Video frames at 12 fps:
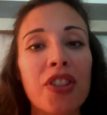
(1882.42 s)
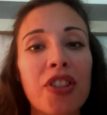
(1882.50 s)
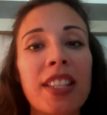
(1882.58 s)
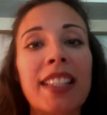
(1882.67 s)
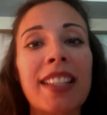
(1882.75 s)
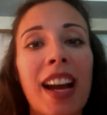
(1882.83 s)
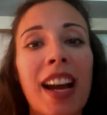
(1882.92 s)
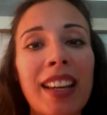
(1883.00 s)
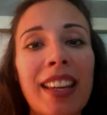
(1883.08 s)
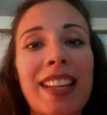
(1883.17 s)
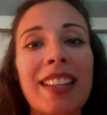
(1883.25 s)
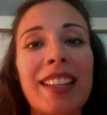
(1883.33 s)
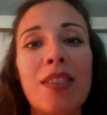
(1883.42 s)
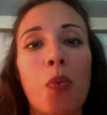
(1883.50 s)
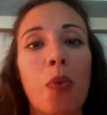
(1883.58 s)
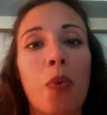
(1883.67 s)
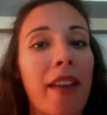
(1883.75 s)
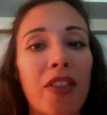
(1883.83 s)
If you're stuck
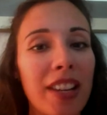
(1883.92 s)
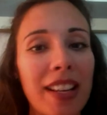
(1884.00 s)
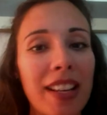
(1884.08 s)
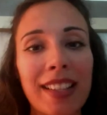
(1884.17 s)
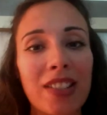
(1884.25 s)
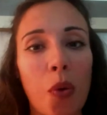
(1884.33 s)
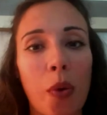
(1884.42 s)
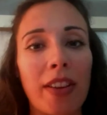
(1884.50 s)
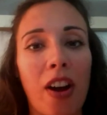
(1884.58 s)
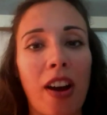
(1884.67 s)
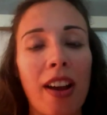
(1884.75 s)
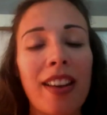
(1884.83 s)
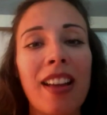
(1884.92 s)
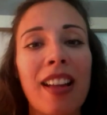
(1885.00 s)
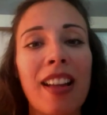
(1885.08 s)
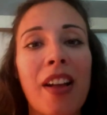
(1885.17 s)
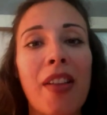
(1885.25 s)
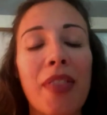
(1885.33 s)
in whatever it is that's going
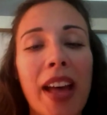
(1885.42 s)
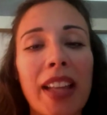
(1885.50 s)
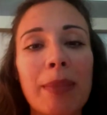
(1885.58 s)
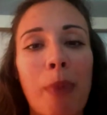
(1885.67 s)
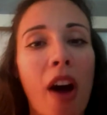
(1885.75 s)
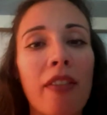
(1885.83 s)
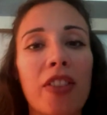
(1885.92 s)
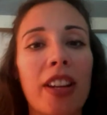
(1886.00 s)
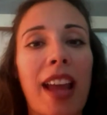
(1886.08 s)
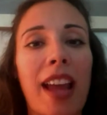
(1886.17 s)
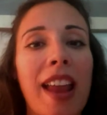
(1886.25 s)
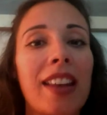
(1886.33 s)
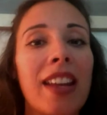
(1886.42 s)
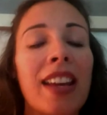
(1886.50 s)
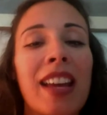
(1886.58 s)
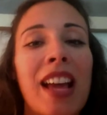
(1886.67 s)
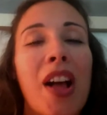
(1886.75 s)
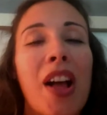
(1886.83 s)
on, that's poverty,
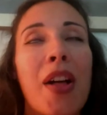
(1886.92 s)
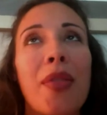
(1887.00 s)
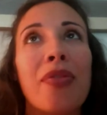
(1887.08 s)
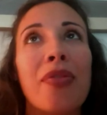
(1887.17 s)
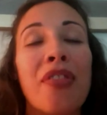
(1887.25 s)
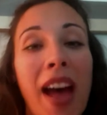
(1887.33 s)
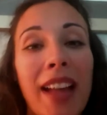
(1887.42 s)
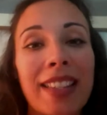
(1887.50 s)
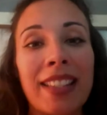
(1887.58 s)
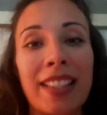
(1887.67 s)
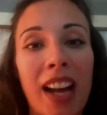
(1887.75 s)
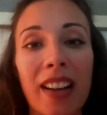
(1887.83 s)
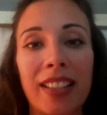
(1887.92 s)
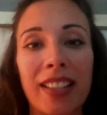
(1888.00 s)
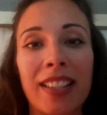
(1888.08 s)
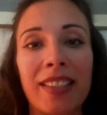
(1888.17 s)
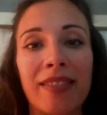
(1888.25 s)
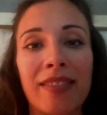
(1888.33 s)
and that
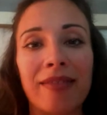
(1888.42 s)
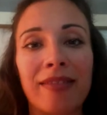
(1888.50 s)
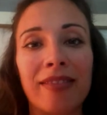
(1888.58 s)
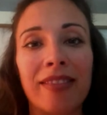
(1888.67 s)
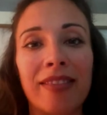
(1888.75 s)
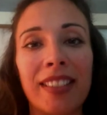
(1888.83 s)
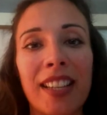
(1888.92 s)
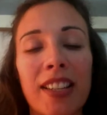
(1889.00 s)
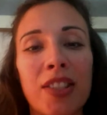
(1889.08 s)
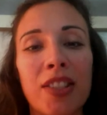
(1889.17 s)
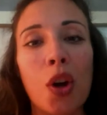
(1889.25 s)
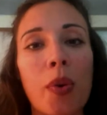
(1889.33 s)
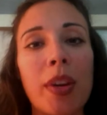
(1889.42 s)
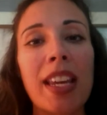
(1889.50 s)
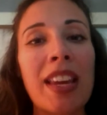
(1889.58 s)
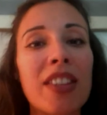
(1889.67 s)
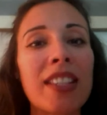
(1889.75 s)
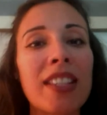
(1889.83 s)
sucks.
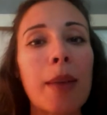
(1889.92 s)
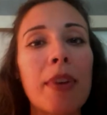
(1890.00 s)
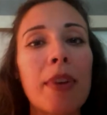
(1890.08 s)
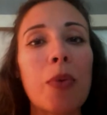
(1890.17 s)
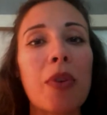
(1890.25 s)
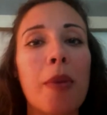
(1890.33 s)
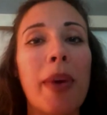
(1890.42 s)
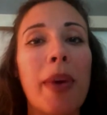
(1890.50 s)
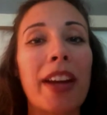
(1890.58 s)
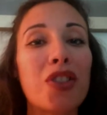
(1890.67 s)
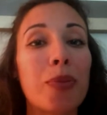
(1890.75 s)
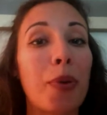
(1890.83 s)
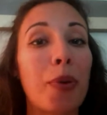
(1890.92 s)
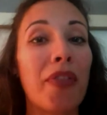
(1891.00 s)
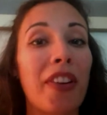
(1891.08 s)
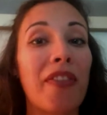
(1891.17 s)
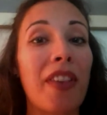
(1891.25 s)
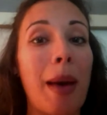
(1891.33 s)
So even somebody with a
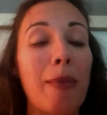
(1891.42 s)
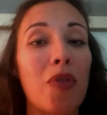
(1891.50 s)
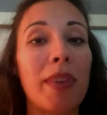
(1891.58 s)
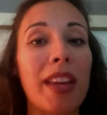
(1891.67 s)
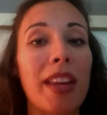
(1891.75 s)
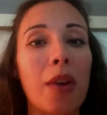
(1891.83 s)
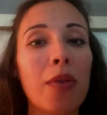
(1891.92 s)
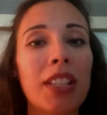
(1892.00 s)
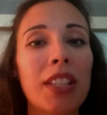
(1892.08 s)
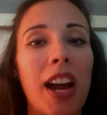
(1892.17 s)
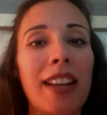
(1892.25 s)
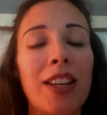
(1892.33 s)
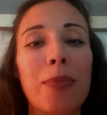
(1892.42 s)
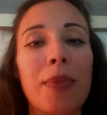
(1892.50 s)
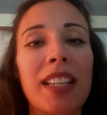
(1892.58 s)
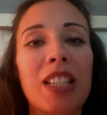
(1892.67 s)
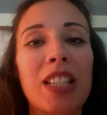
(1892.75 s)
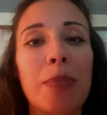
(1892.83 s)
picture perfect family from the
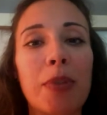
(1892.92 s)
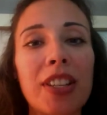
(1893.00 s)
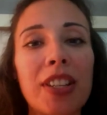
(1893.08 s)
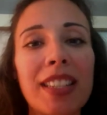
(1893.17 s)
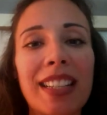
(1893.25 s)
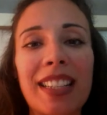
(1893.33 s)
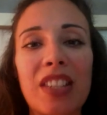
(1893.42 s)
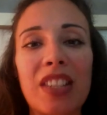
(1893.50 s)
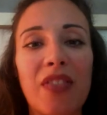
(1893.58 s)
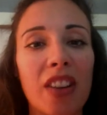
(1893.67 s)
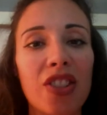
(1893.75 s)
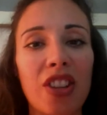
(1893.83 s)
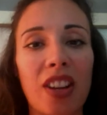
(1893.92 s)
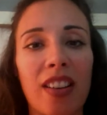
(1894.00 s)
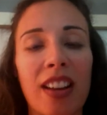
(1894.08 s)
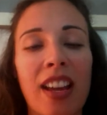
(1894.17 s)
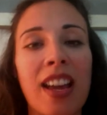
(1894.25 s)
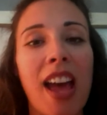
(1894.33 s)
outside can be experiencing
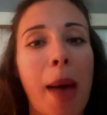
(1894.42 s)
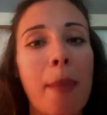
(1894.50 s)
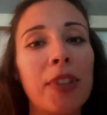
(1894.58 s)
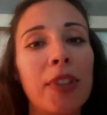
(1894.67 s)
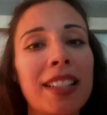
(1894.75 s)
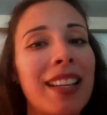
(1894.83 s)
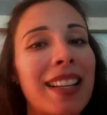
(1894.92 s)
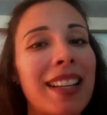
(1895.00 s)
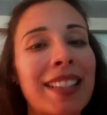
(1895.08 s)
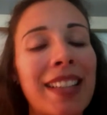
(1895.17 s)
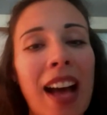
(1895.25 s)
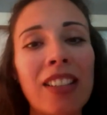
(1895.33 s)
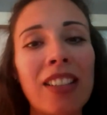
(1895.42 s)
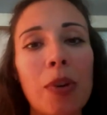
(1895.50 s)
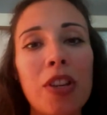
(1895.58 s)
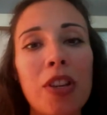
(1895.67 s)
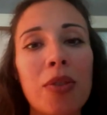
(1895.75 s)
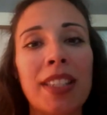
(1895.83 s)
dysfunction. And Melissa,
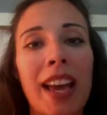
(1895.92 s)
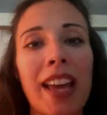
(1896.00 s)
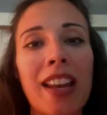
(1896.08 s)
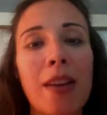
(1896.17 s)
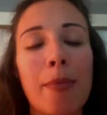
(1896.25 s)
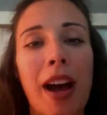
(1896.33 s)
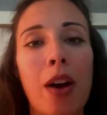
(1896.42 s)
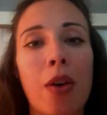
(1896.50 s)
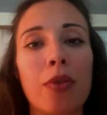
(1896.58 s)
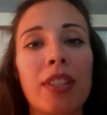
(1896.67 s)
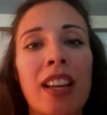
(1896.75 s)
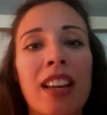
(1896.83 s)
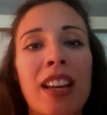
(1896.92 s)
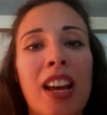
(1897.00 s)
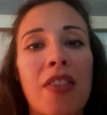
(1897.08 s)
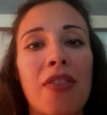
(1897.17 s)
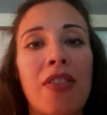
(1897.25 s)
exactly what you said about